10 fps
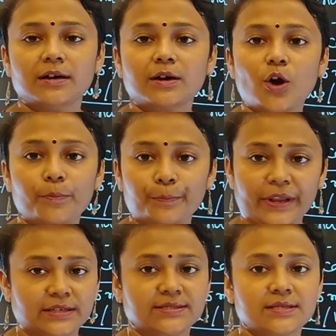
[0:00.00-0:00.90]

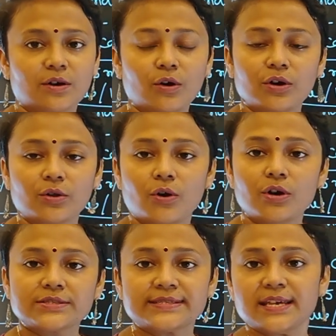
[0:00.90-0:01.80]
complex or
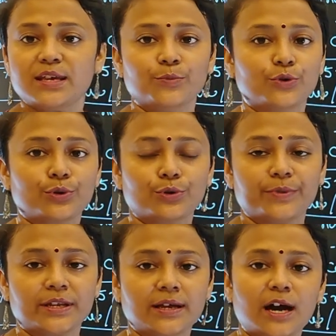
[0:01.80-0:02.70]

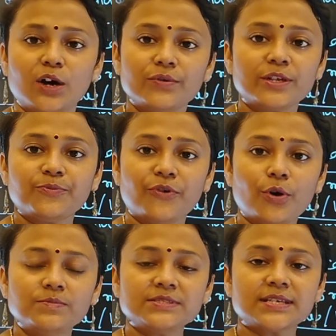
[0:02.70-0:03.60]
oxyhemoglobin, how it
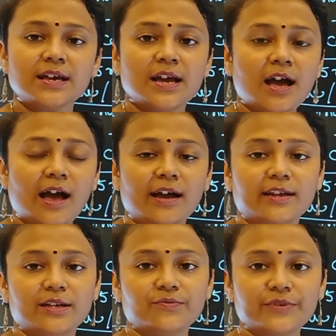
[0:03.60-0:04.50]
forms,
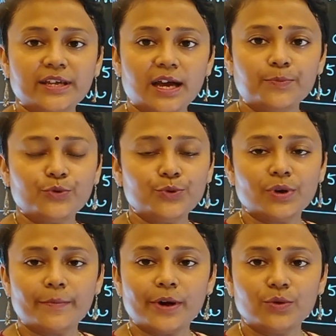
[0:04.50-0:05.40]
and we have to know
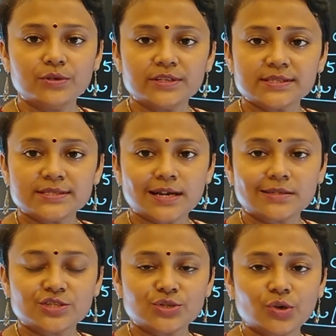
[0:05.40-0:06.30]
about the
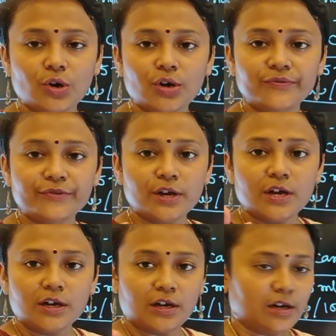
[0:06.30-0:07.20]
structure of
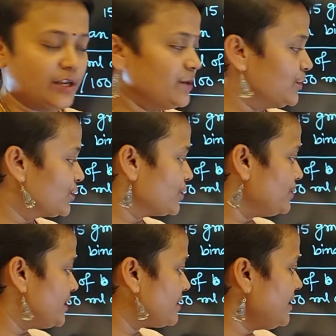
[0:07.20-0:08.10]

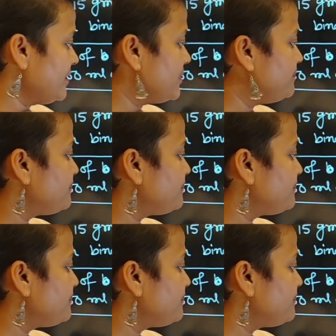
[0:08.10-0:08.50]
hemoglobin, right?